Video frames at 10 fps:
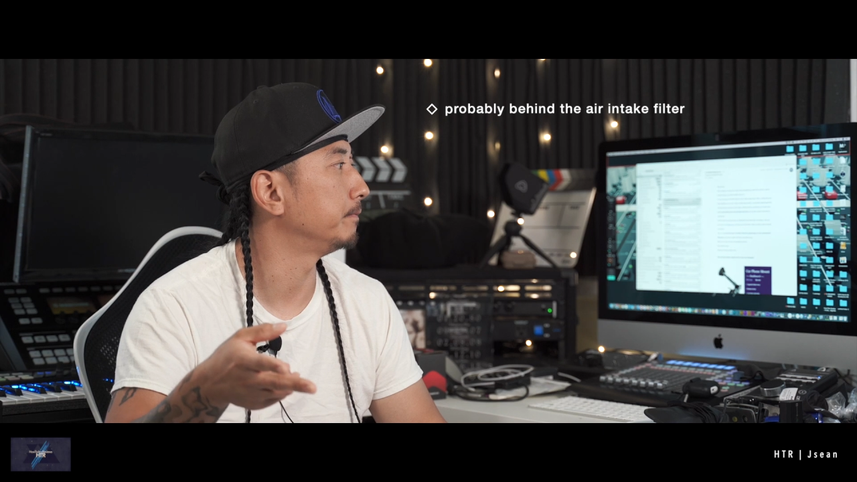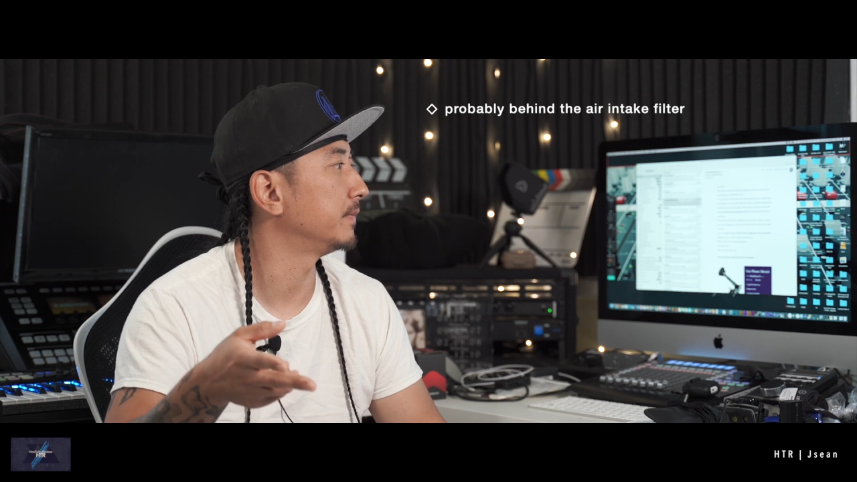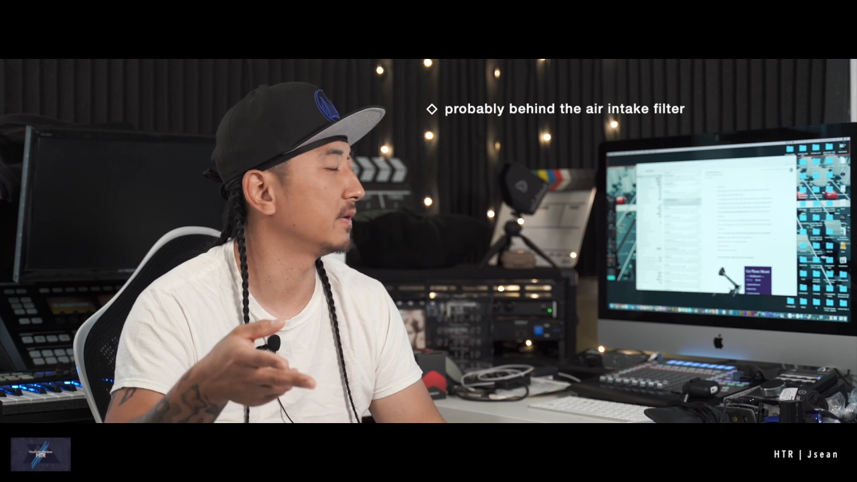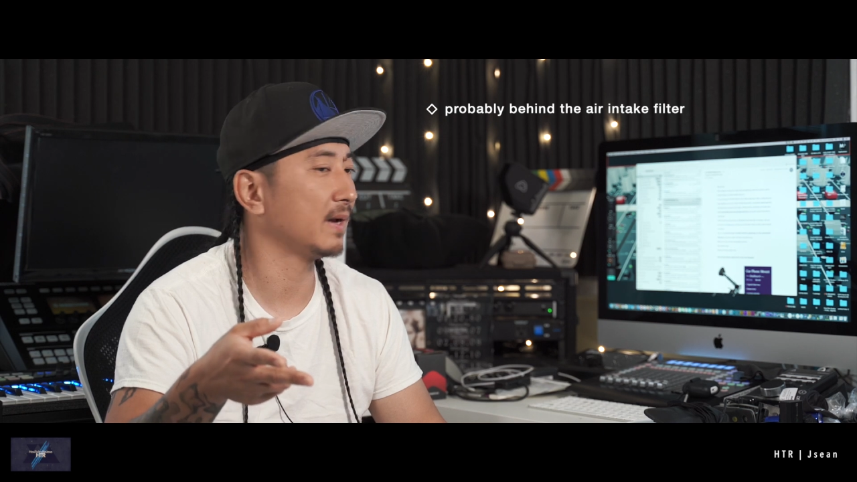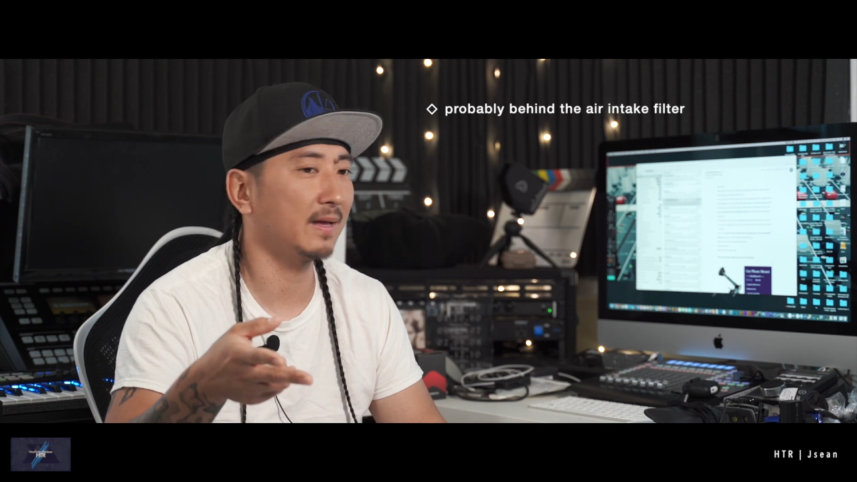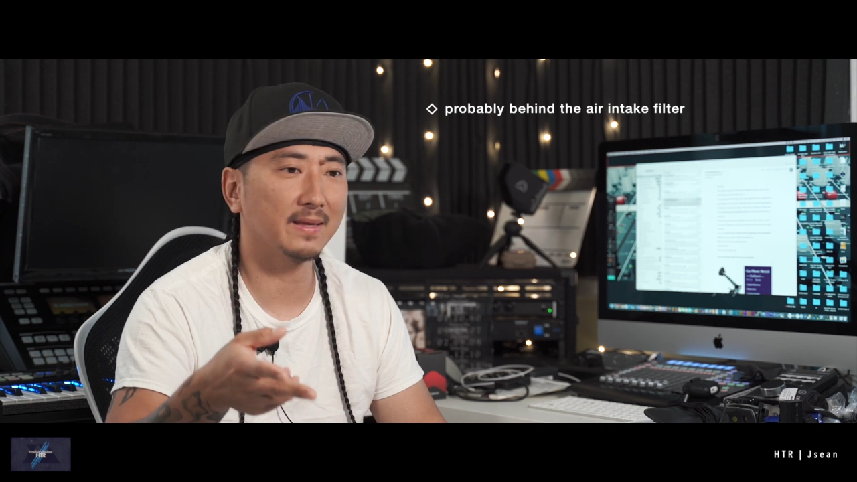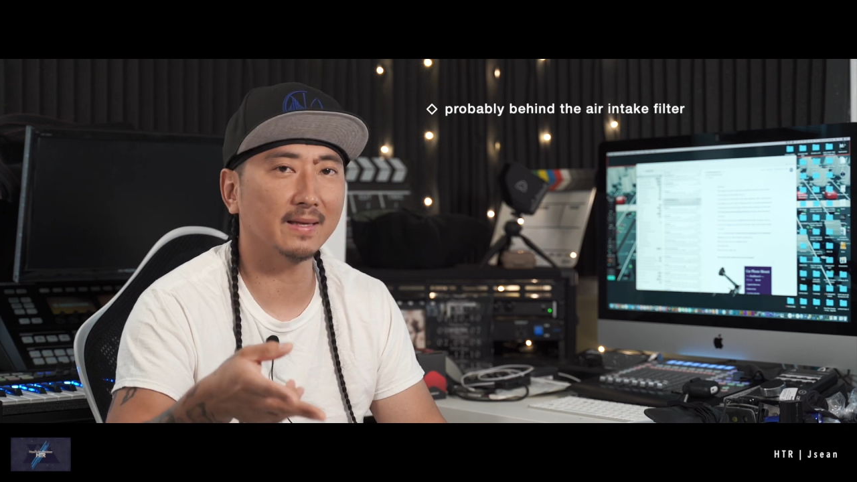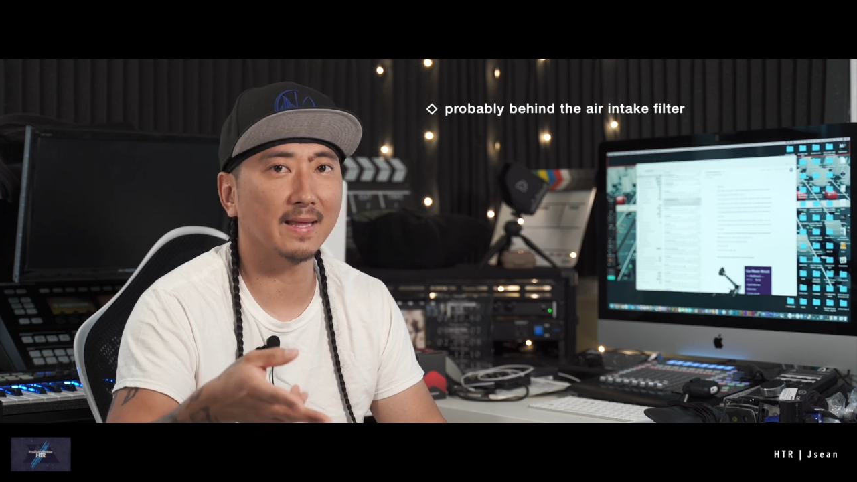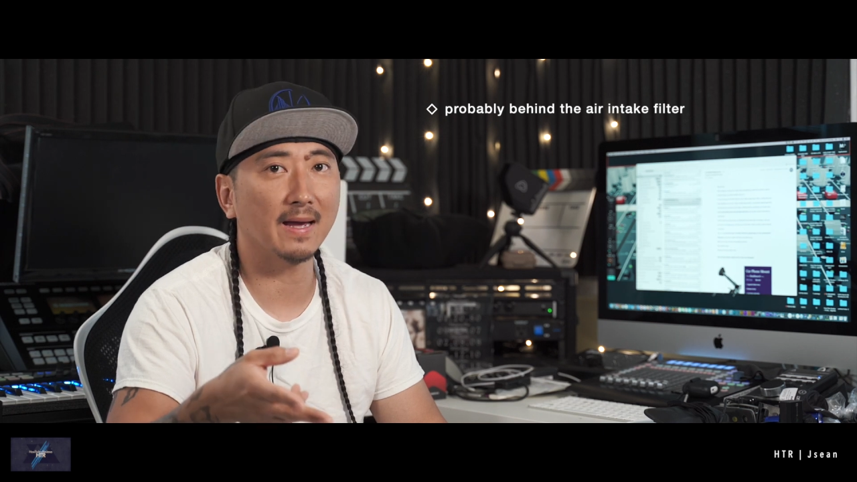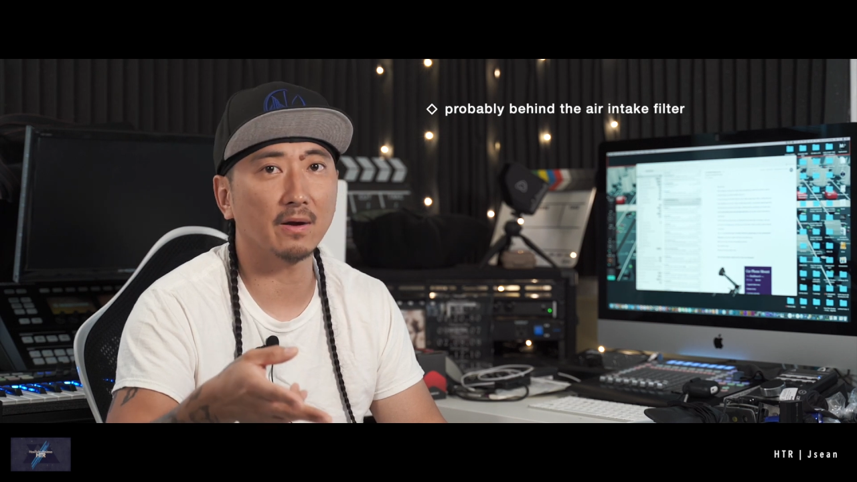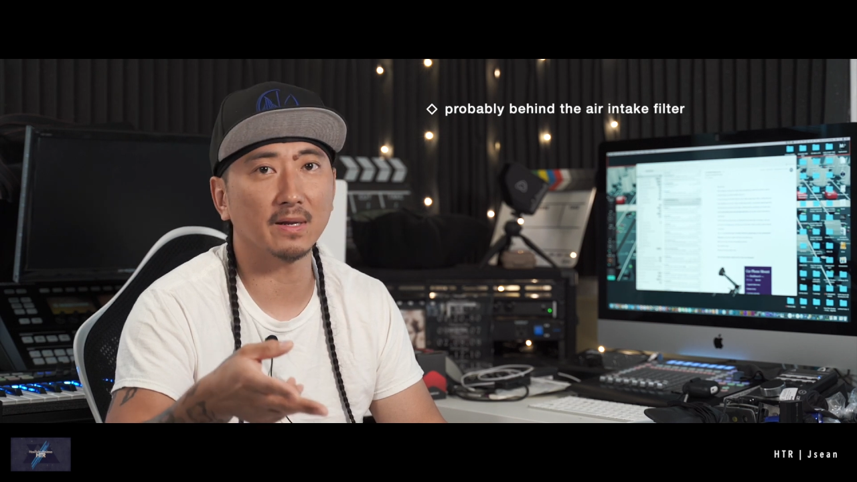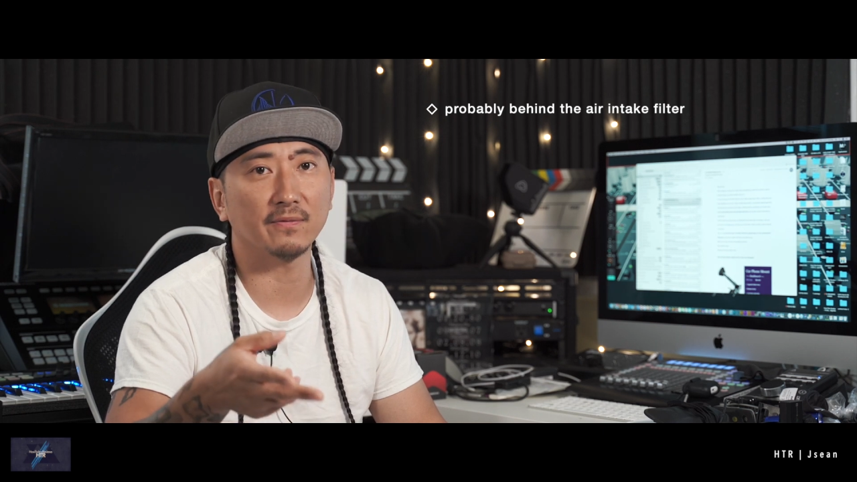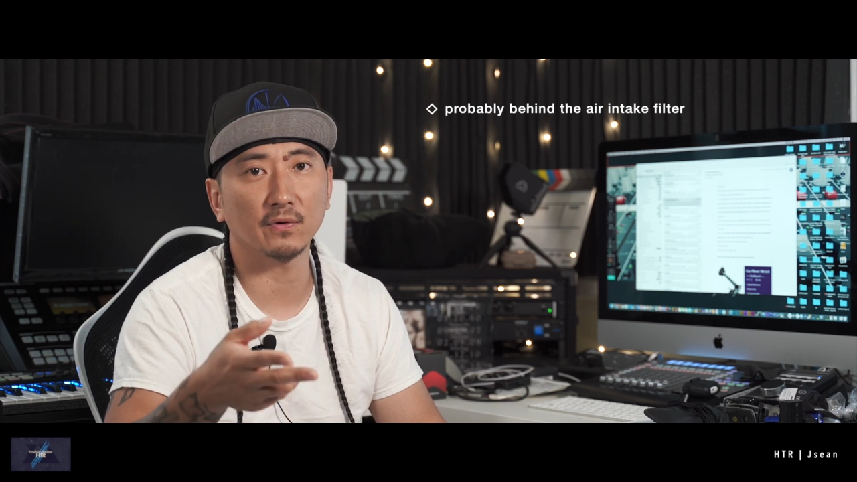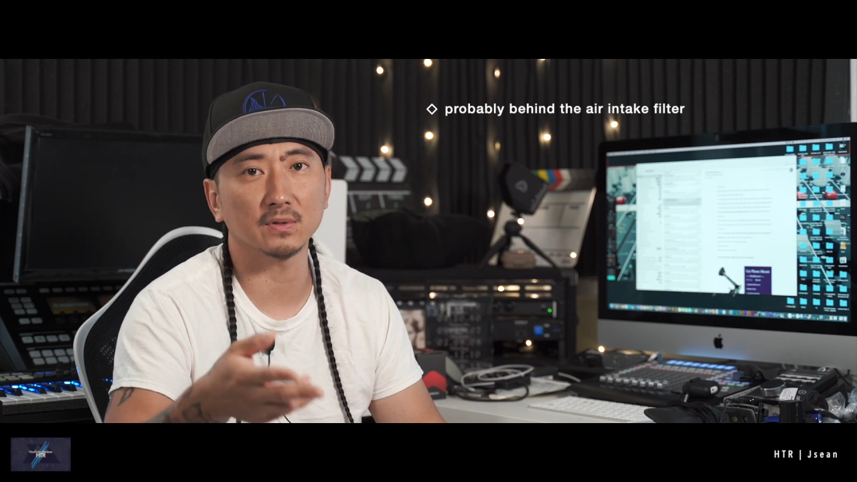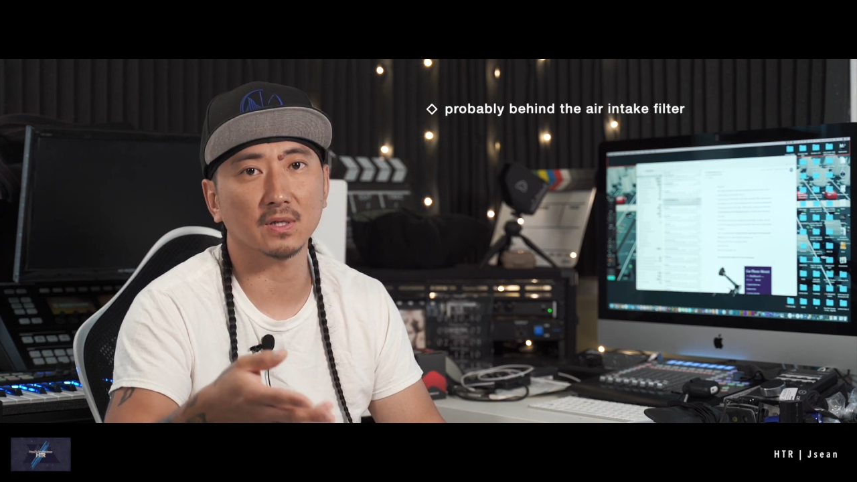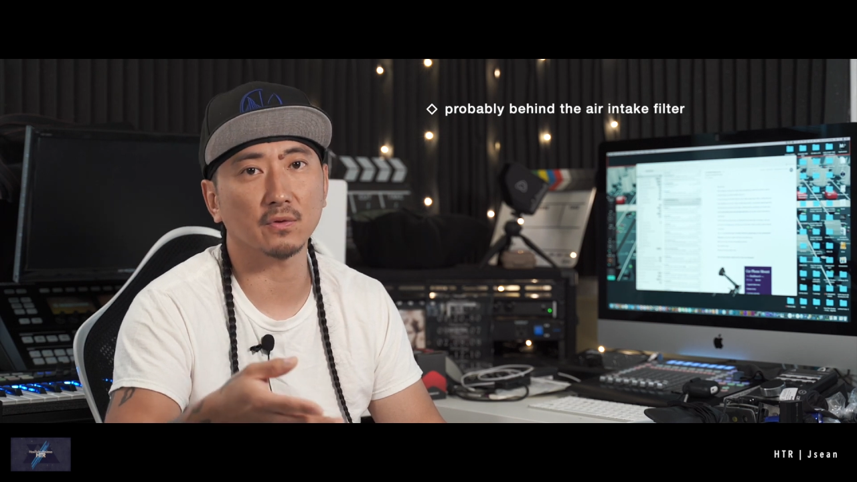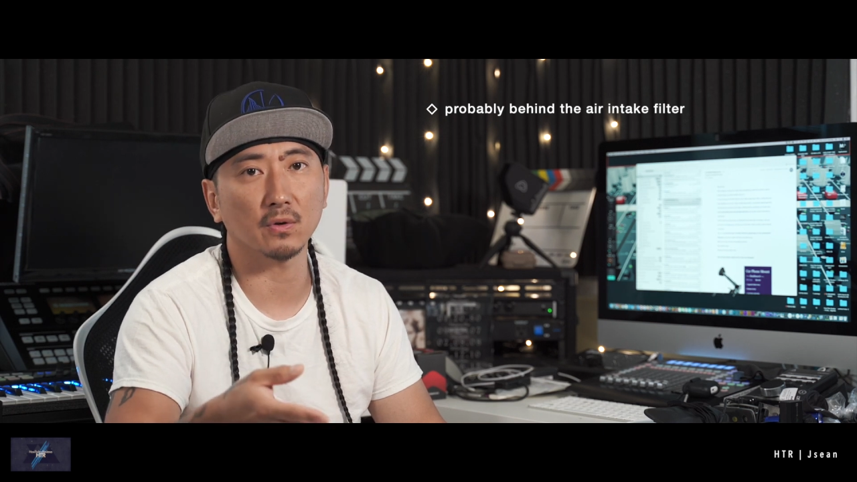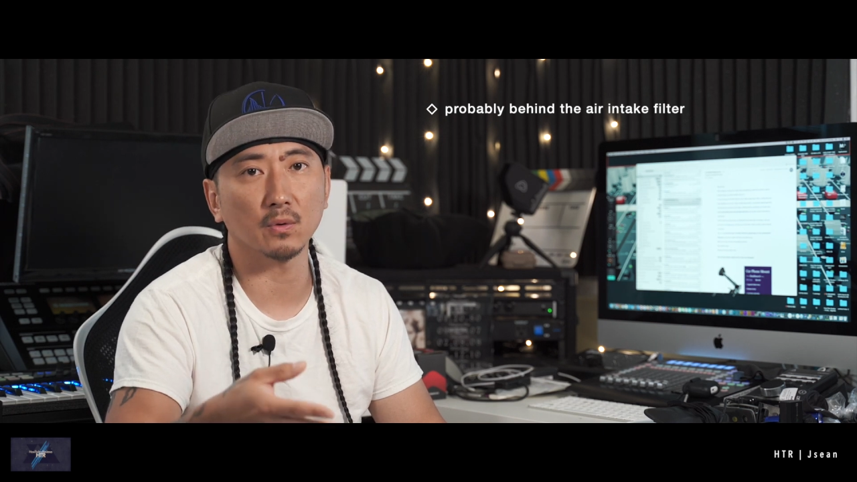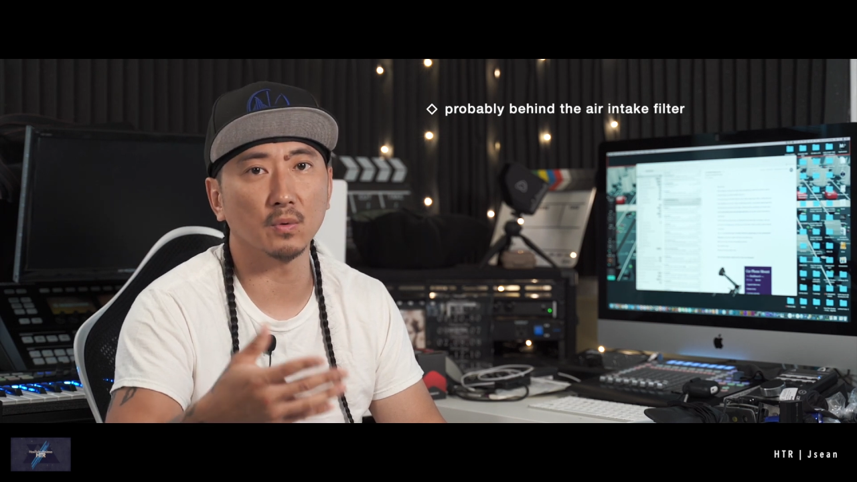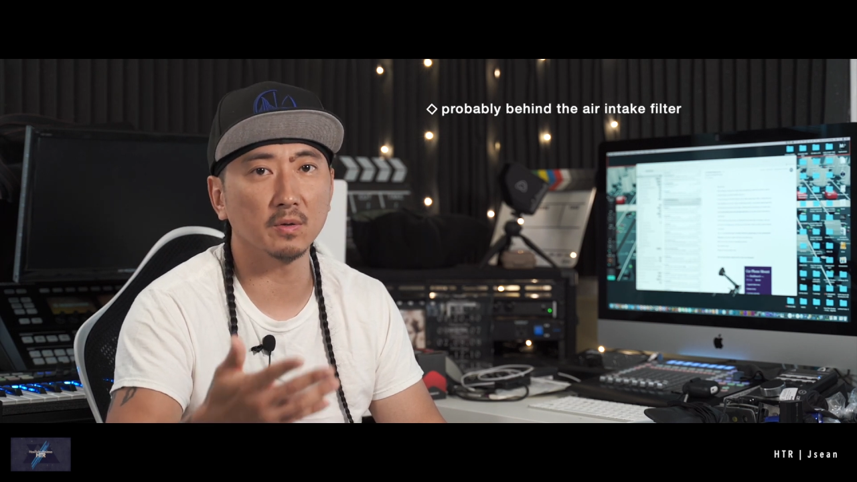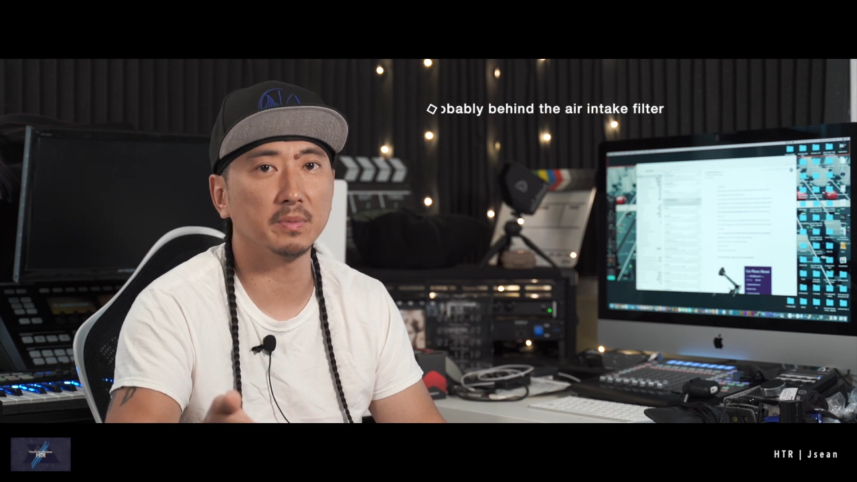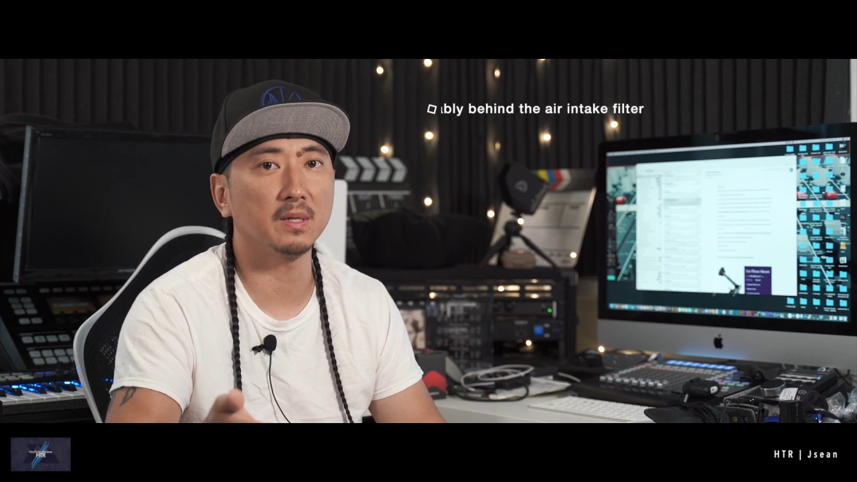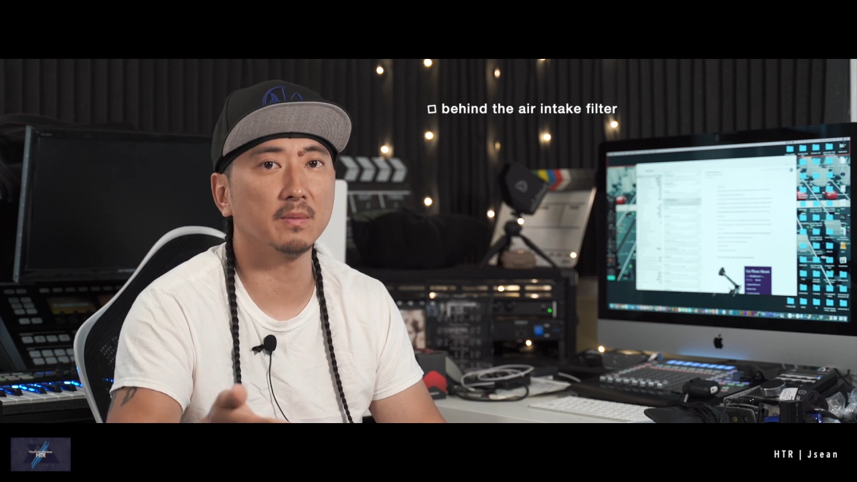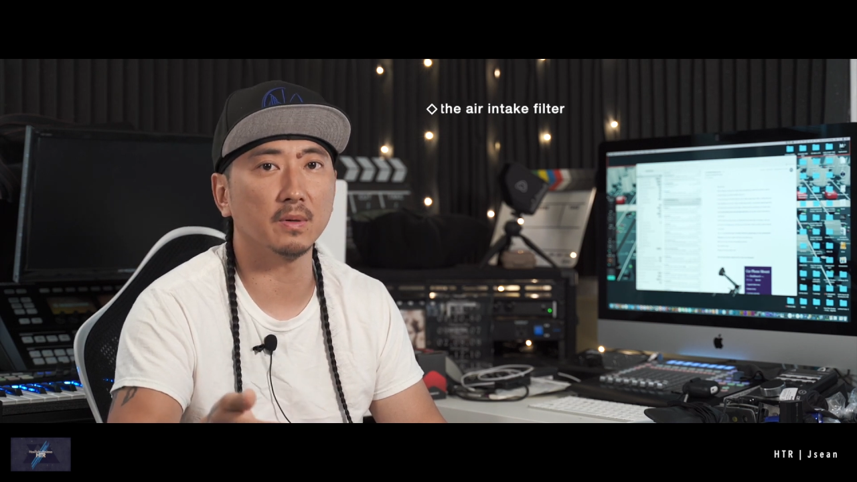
they're not that loud. At first I thought it would be,